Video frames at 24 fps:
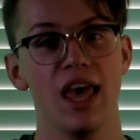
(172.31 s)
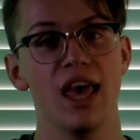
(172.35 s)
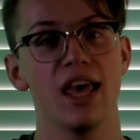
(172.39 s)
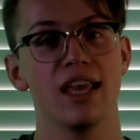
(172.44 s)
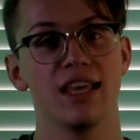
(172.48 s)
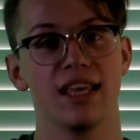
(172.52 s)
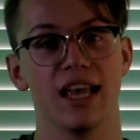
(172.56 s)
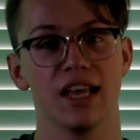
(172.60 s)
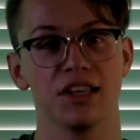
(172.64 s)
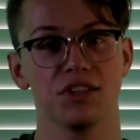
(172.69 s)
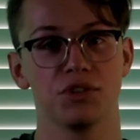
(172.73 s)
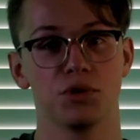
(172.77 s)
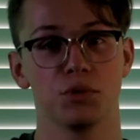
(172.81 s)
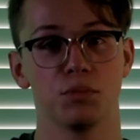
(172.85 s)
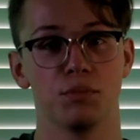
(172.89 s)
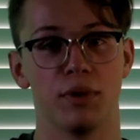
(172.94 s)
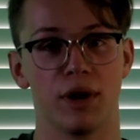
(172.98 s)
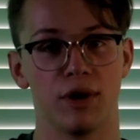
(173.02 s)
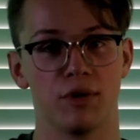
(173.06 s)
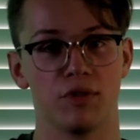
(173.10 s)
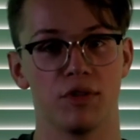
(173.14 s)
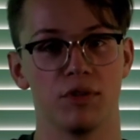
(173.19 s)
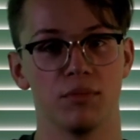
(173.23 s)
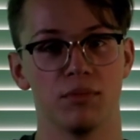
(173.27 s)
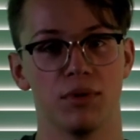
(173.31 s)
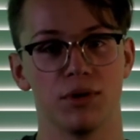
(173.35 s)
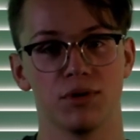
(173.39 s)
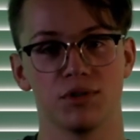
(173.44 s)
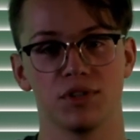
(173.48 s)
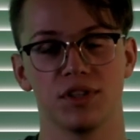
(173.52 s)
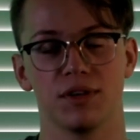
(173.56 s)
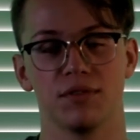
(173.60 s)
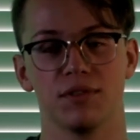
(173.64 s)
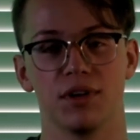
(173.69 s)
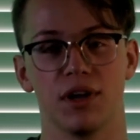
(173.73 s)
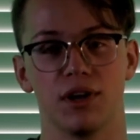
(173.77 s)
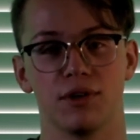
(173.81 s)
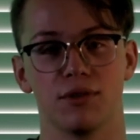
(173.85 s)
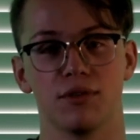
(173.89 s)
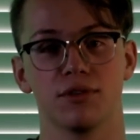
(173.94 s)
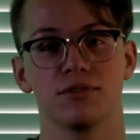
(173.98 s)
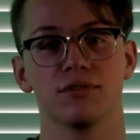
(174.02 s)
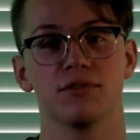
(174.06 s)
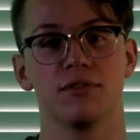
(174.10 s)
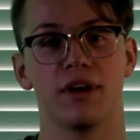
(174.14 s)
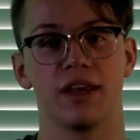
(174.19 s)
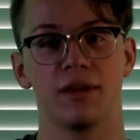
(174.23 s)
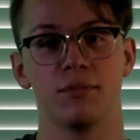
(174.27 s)
Yes, better than Bose 700s,
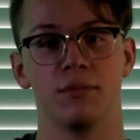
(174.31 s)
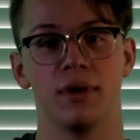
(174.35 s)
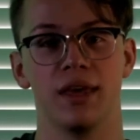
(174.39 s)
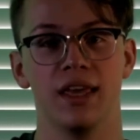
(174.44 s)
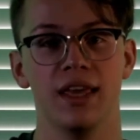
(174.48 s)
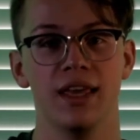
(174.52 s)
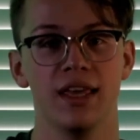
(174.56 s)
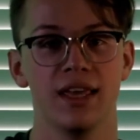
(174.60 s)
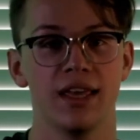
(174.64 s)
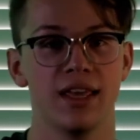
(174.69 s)
fight me.